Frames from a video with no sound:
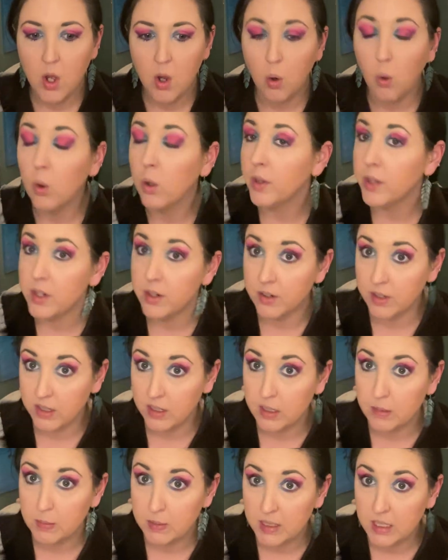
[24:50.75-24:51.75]
or there's a
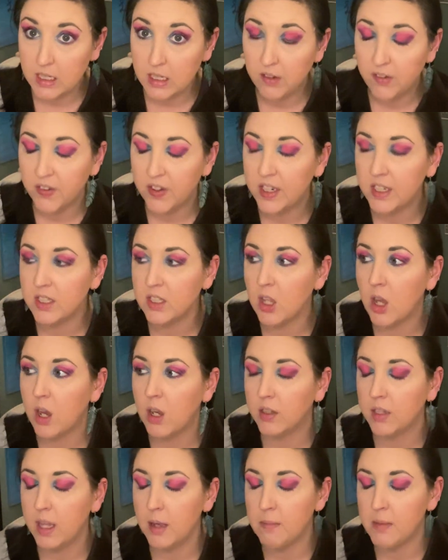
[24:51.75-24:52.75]
specific
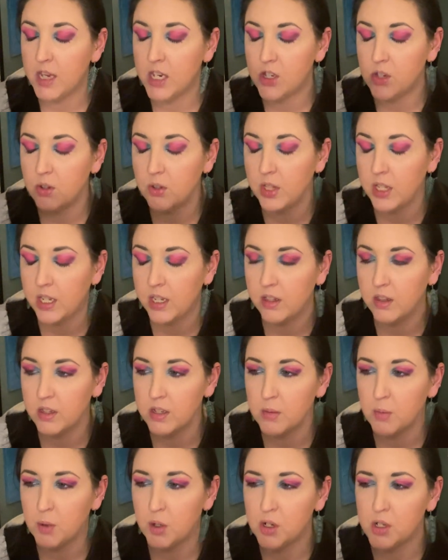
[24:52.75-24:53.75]
song that makes you think of
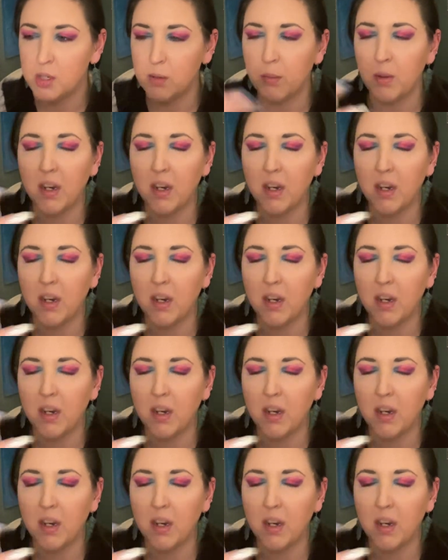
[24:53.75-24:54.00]
this person,